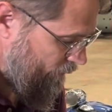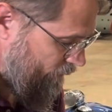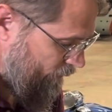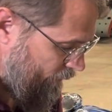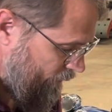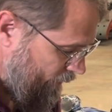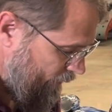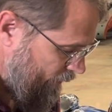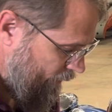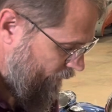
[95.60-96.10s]

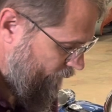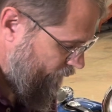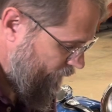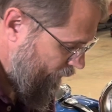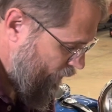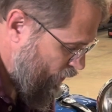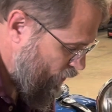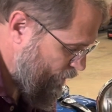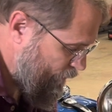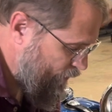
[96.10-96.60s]
and
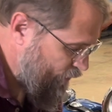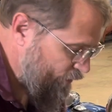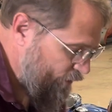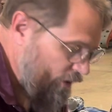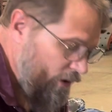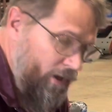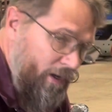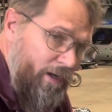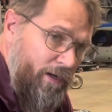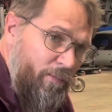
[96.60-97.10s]
go to put it
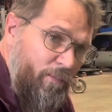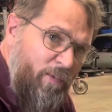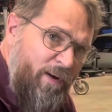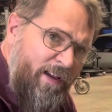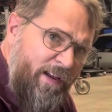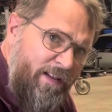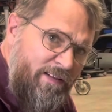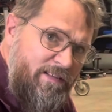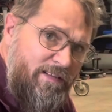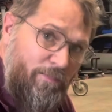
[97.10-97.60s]
on, and we
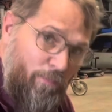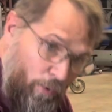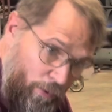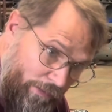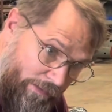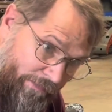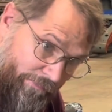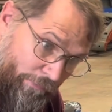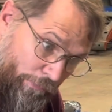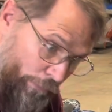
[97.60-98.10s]
had some more
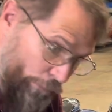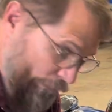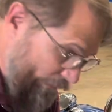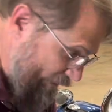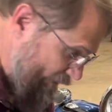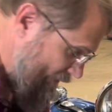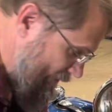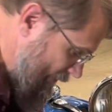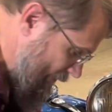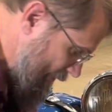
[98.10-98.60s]

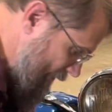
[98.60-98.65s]
difficulties.